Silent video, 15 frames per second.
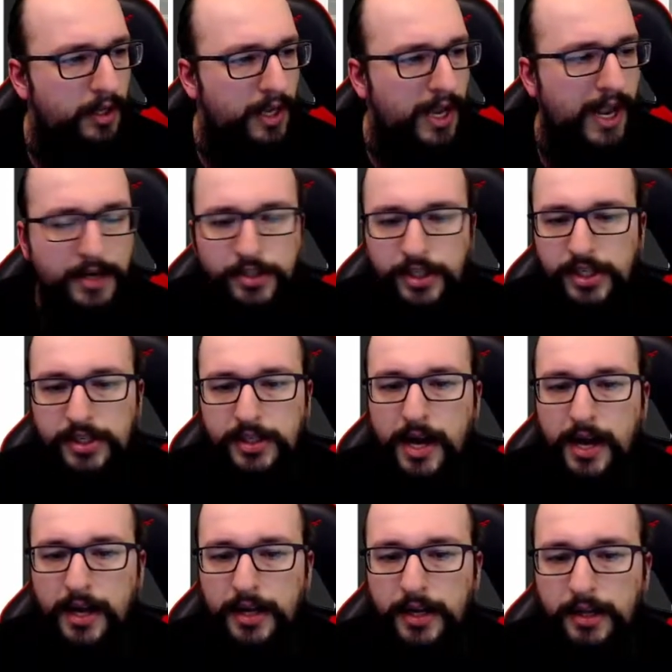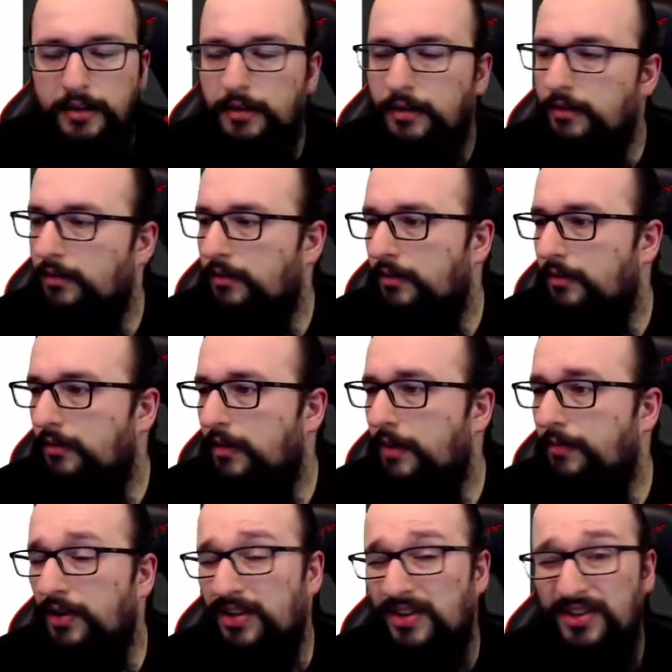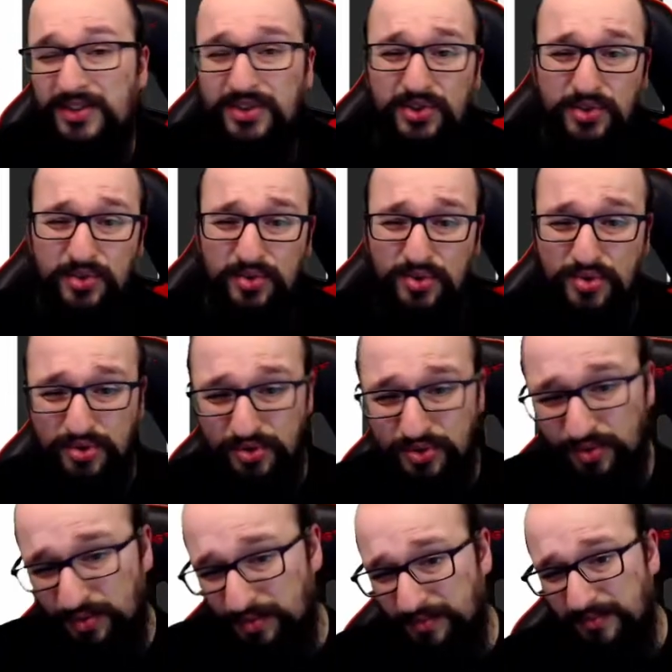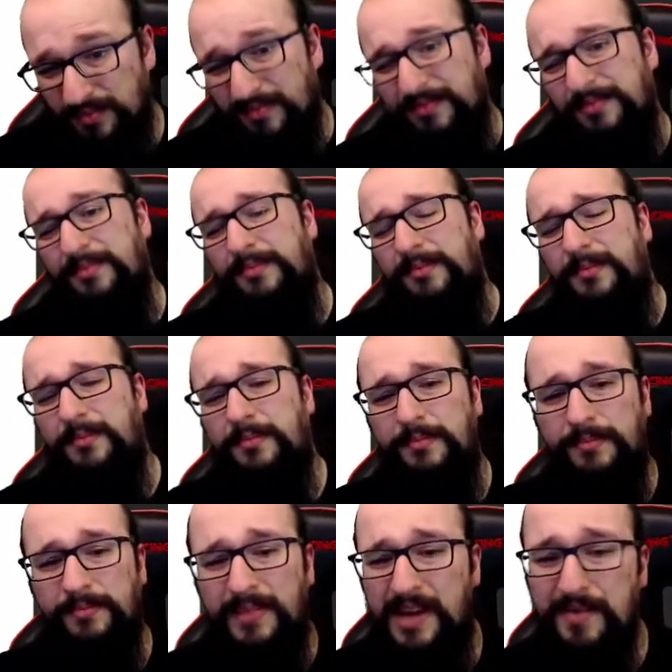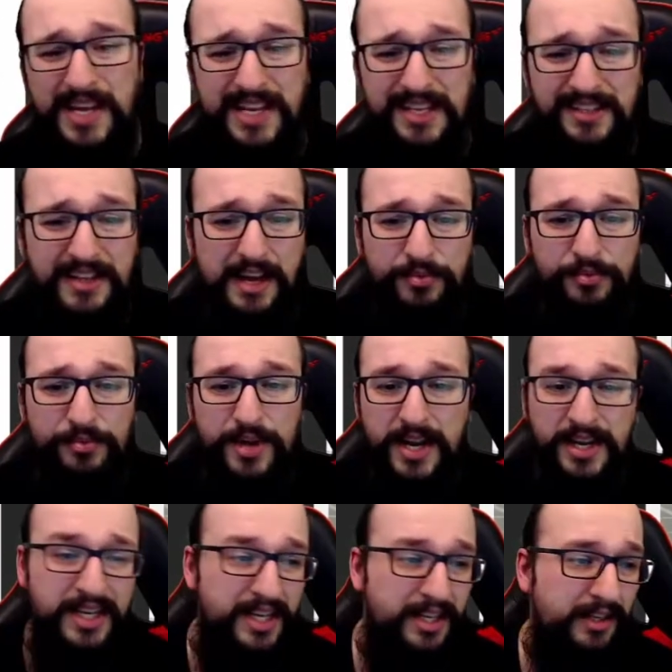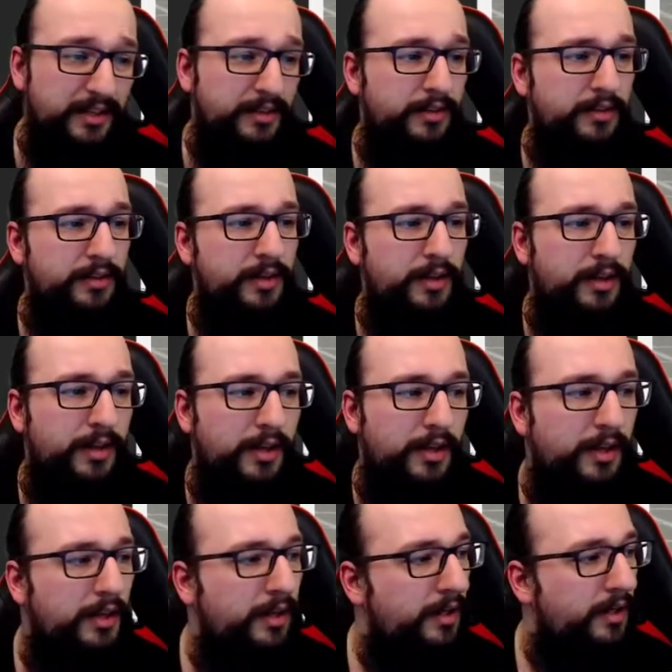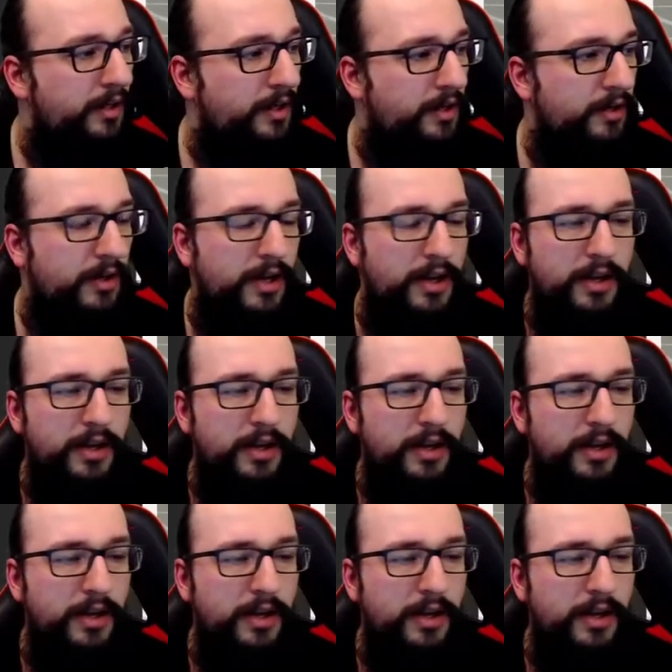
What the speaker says: Angie's not in. I'm gonna assume maybe he's not ready, you know?